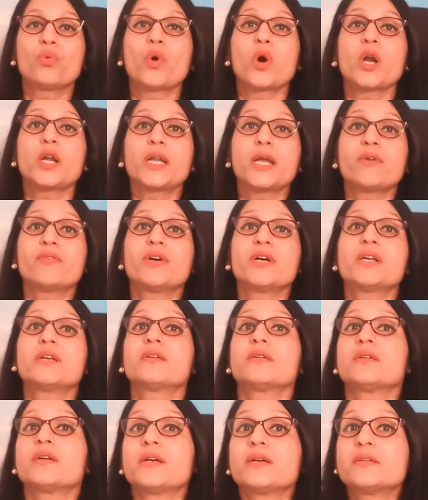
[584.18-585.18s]

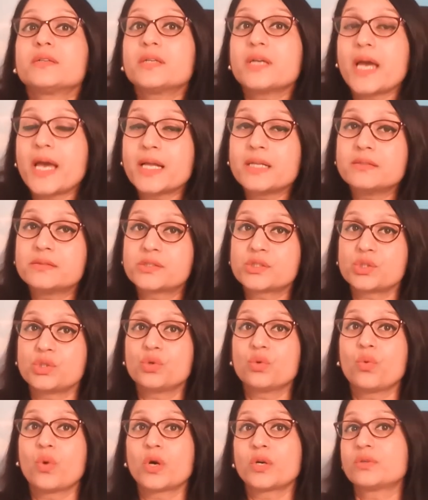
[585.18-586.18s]
whatever else
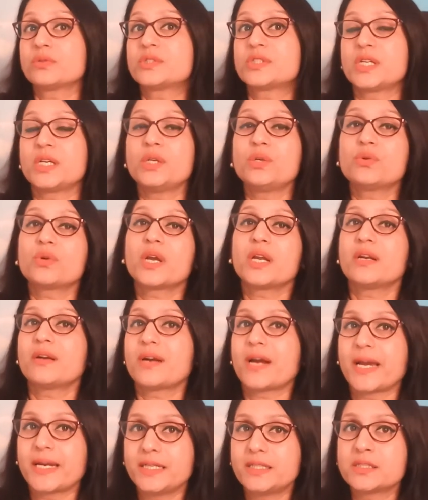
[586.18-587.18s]
you want to see, you can
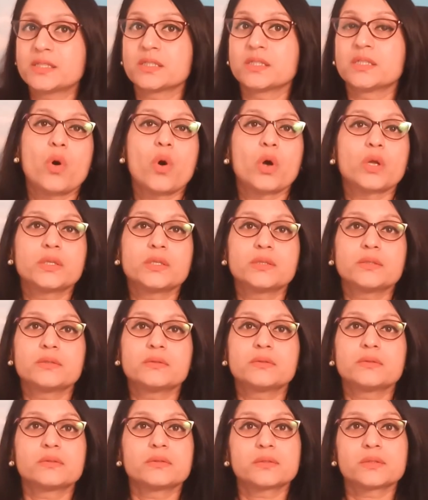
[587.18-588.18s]
write
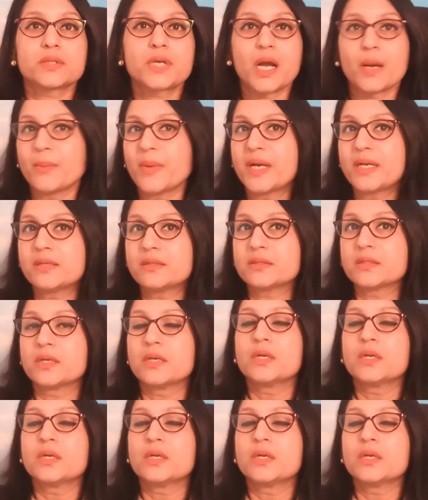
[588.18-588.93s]
on comment.